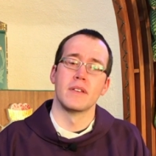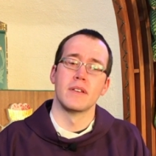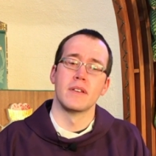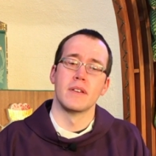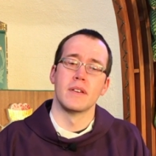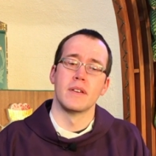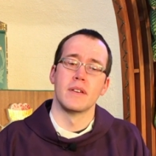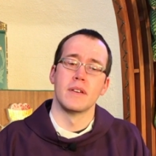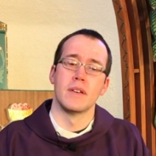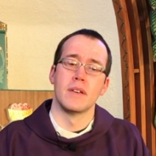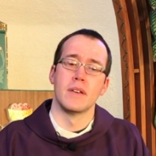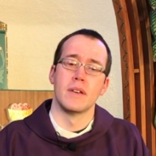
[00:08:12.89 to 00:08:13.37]

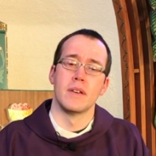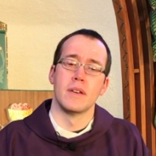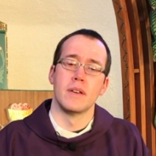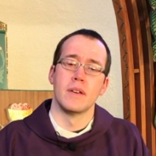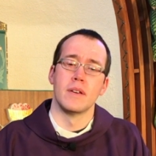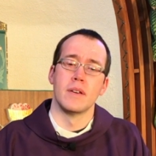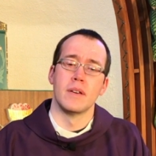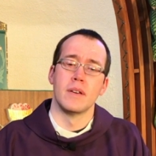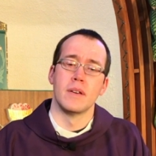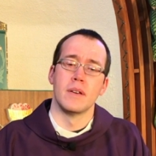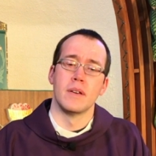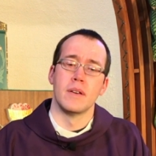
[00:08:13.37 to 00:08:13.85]

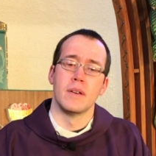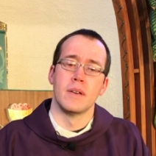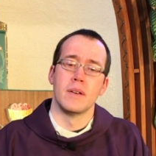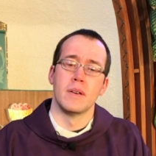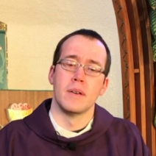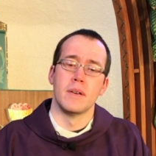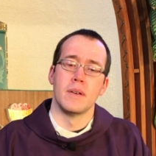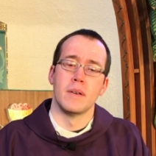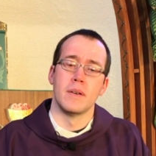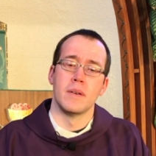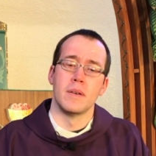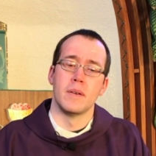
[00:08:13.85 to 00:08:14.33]

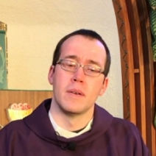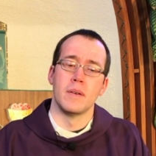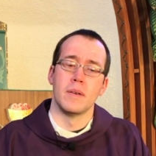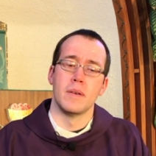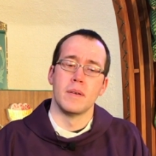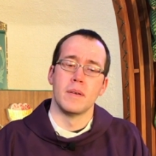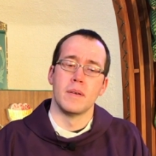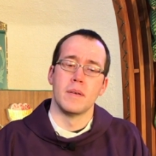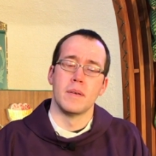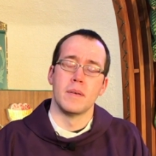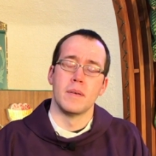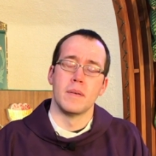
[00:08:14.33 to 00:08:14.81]

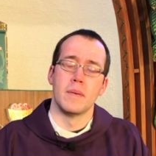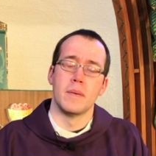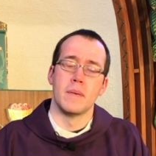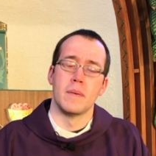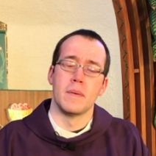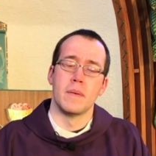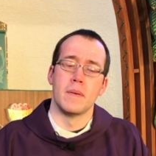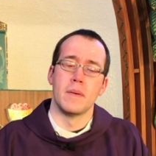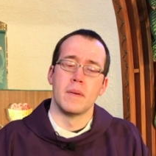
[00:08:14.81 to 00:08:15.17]
[no speech]